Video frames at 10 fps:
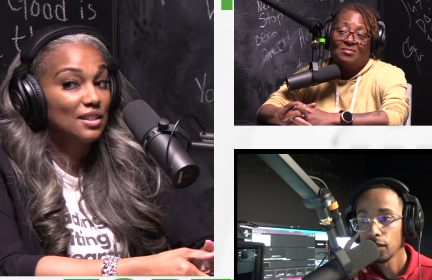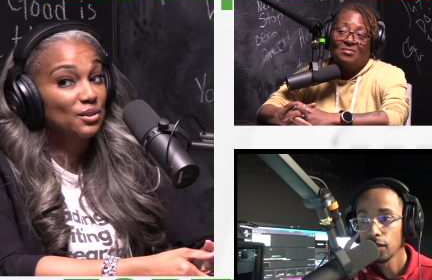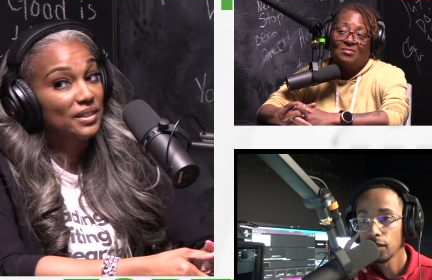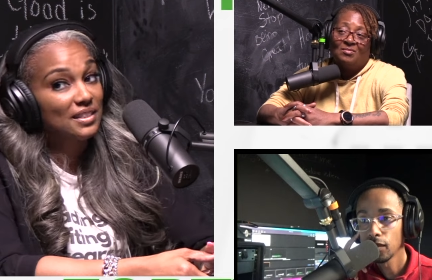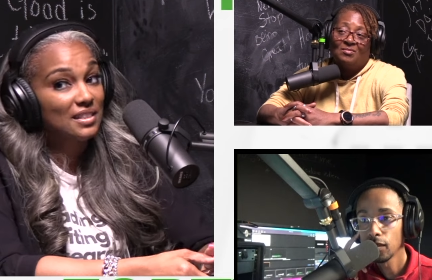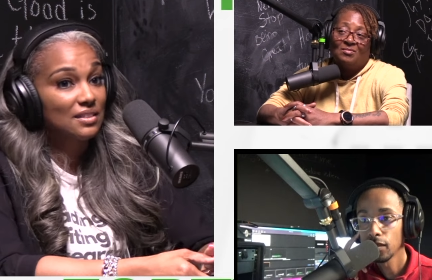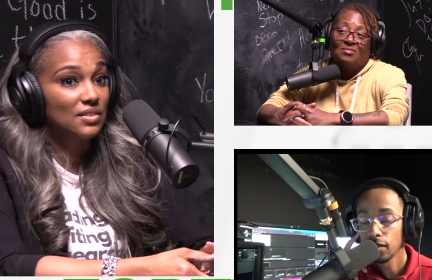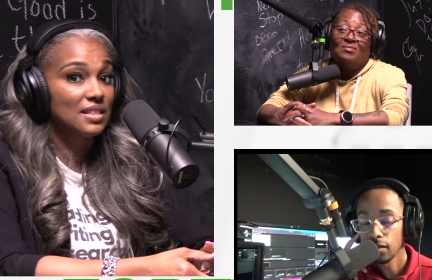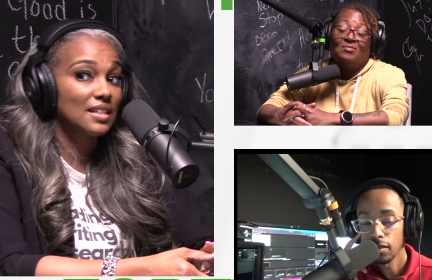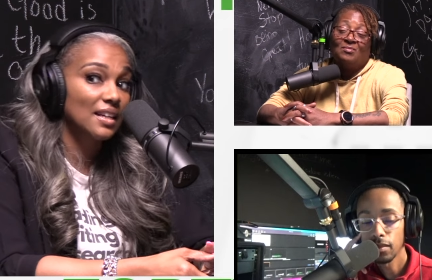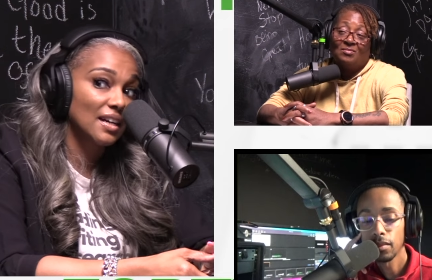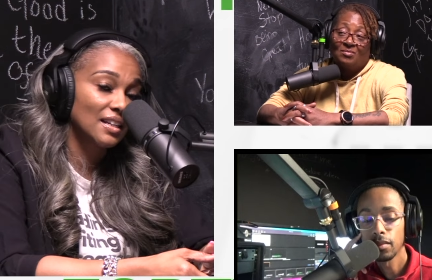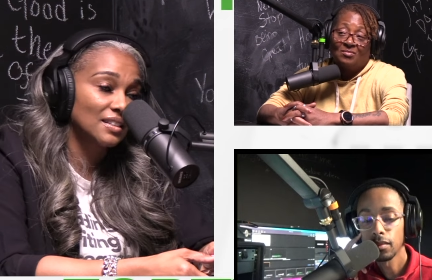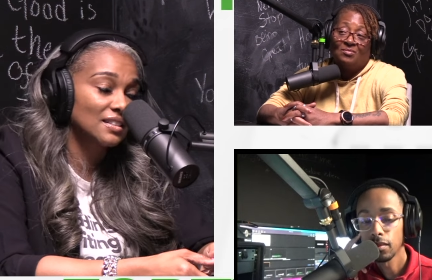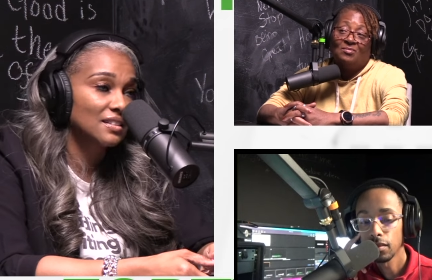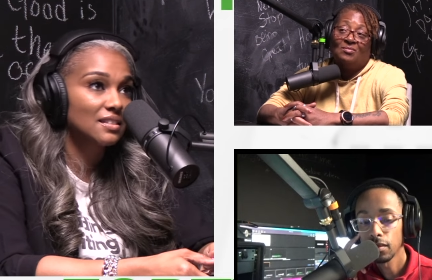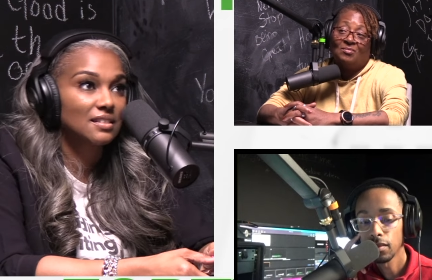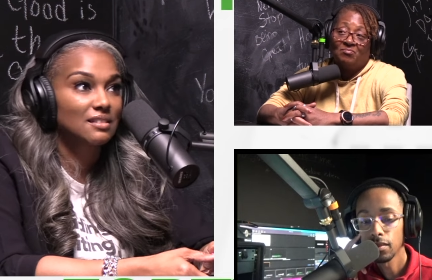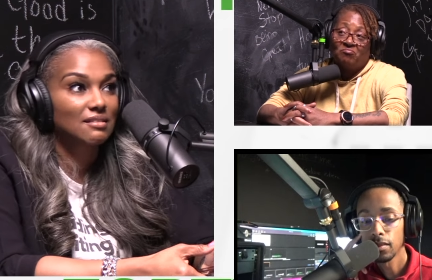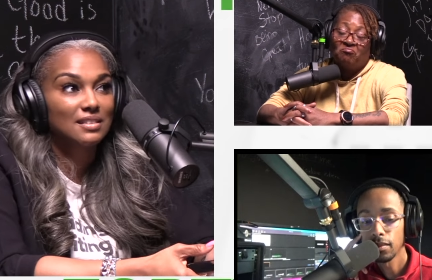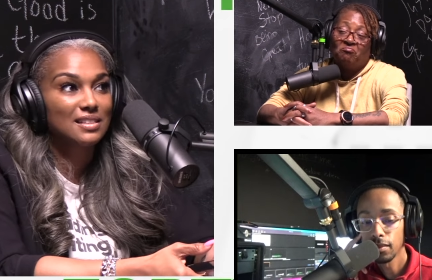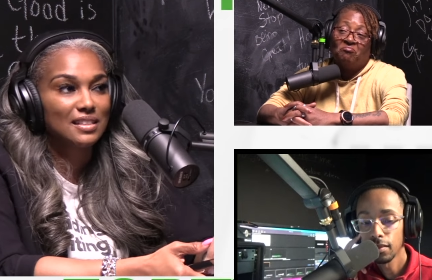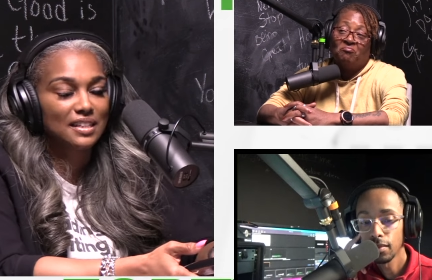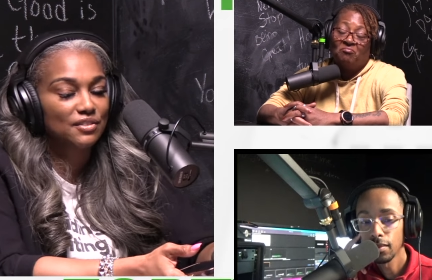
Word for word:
Speaker 1: questions, visiting colleges. It's never